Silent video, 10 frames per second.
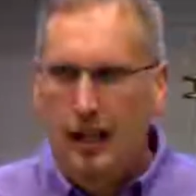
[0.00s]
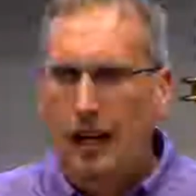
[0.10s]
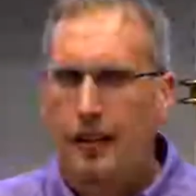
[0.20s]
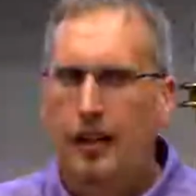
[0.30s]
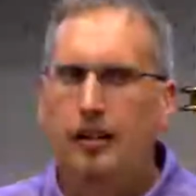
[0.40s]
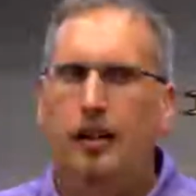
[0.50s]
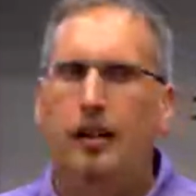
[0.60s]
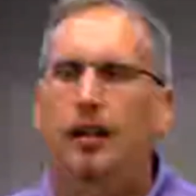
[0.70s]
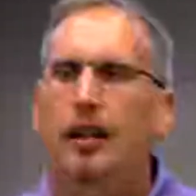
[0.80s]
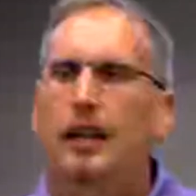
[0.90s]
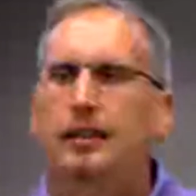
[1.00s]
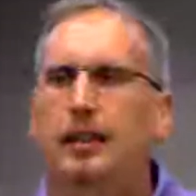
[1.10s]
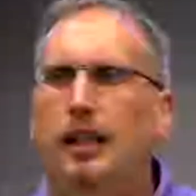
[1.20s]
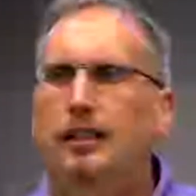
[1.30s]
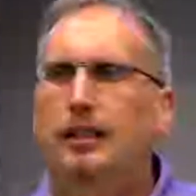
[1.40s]
And then
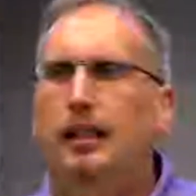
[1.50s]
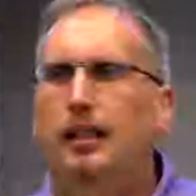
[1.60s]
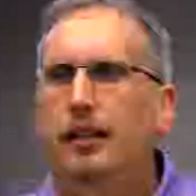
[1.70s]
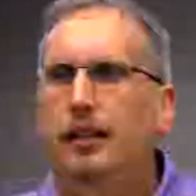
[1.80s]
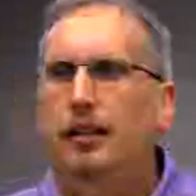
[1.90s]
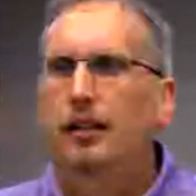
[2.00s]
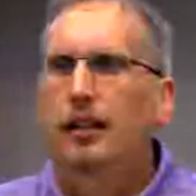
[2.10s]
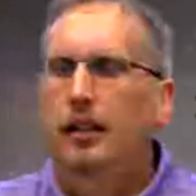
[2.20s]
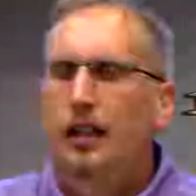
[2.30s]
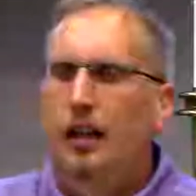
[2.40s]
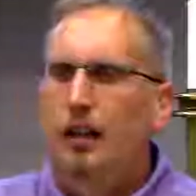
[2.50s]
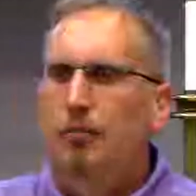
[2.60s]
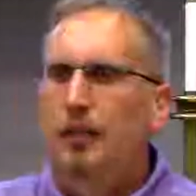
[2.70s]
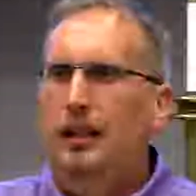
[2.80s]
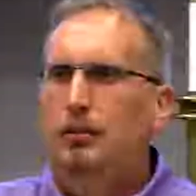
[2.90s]
lastly, I'd say here,
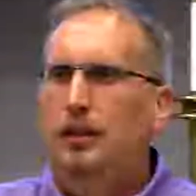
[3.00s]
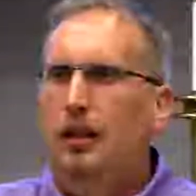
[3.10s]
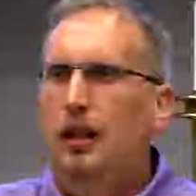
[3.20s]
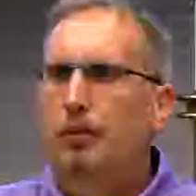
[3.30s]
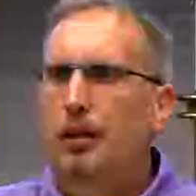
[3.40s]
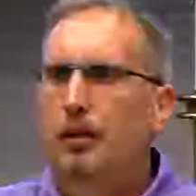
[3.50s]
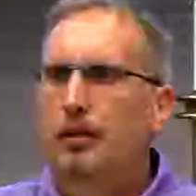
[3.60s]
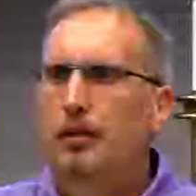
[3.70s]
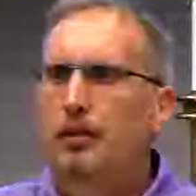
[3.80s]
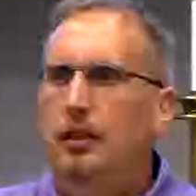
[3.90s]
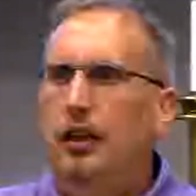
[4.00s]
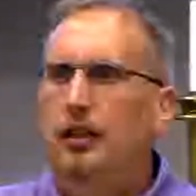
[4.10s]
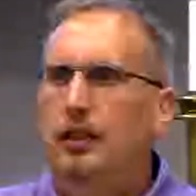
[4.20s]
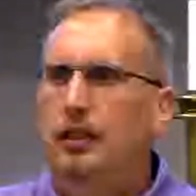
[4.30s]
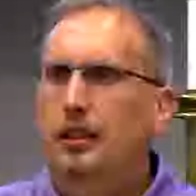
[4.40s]
as we talk
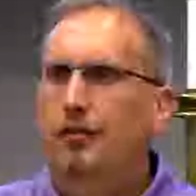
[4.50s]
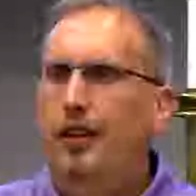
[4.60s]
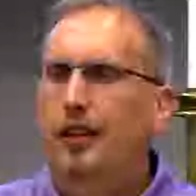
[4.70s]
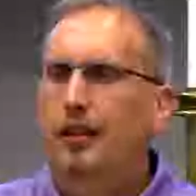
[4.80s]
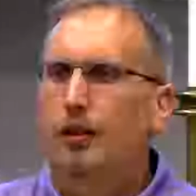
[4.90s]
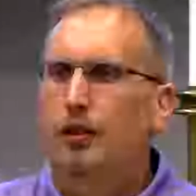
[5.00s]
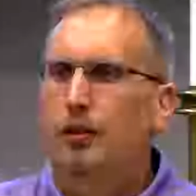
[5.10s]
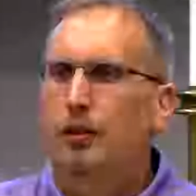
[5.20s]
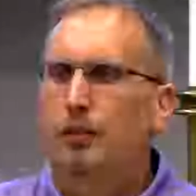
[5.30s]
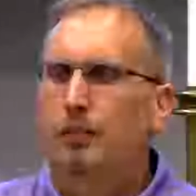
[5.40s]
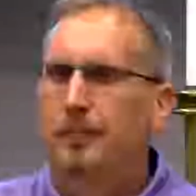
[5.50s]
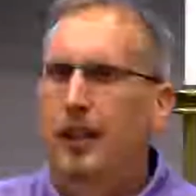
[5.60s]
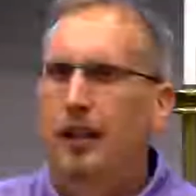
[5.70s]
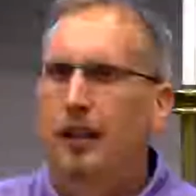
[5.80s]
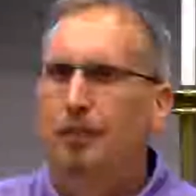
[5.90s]
about teaching the faith in the home,
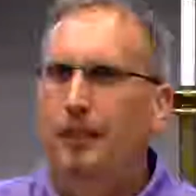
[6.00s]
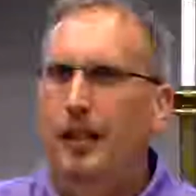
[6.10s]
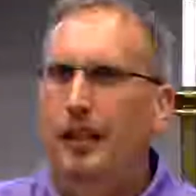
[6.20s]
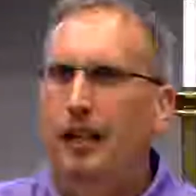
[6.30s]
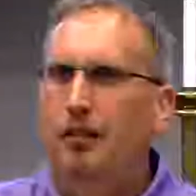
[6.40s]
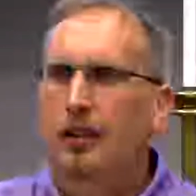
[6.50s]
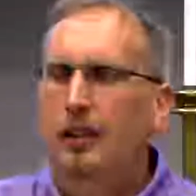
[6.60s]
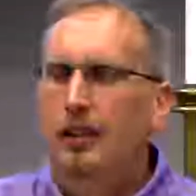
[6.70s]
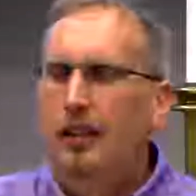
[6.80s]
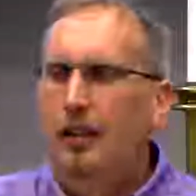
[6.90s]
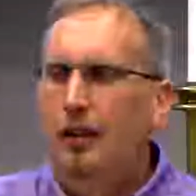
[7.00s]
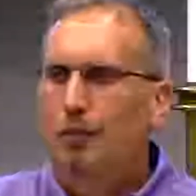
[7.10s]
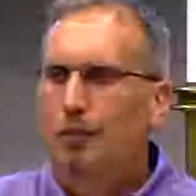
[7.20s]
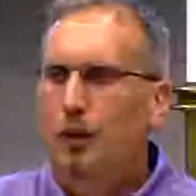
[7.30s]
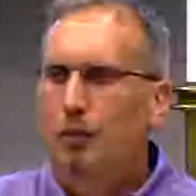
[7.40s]
again,
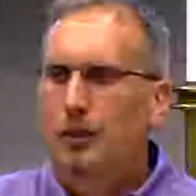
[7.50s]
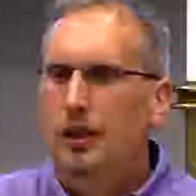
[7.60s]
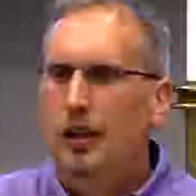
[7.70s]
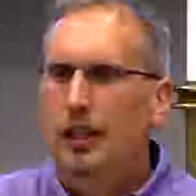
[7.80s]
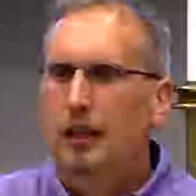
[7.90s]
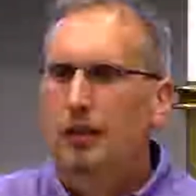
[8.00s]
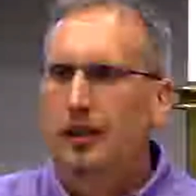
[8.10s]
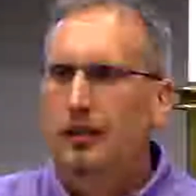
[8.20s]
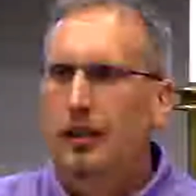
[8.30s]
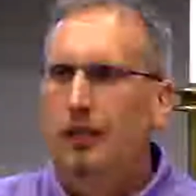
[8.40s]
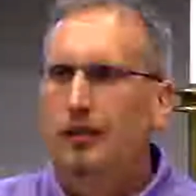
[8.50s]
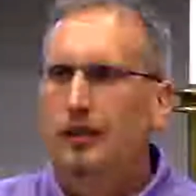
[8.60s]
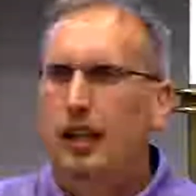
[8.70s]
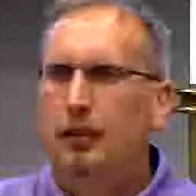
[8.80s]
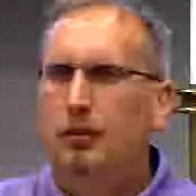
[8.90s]
when we're talking about this,
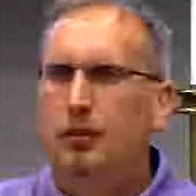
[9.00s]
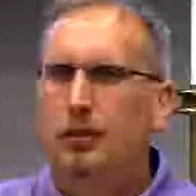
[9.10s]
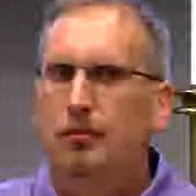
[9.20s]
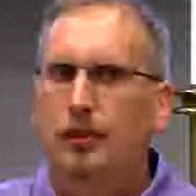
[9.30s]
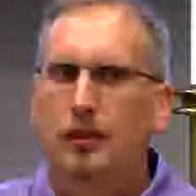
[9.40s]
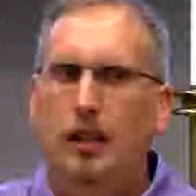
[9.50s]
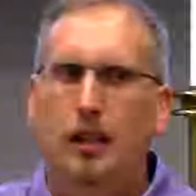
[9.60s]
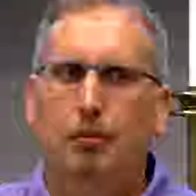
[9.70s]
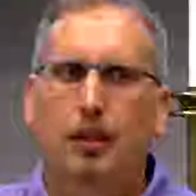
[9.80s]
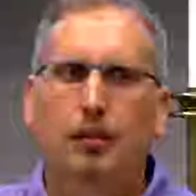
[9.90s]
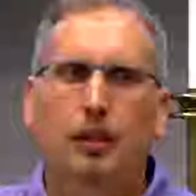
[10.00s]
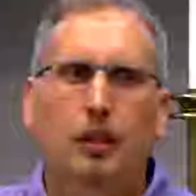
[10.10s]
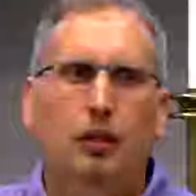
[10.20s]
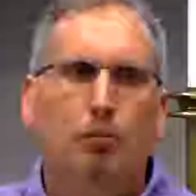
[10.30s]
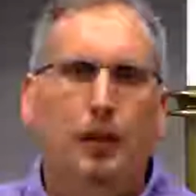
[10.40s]
oftentimes we'll talk
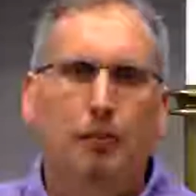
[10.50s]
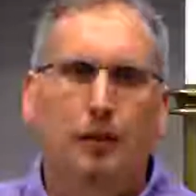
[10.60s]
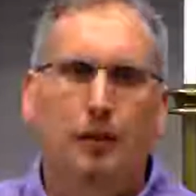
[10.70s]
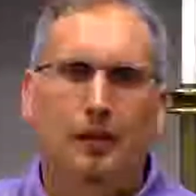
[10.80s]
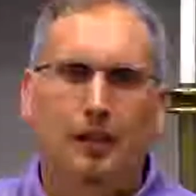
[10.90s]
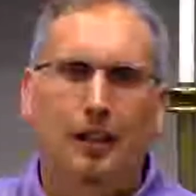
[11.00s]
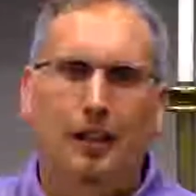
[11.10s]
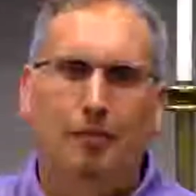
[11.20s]
about people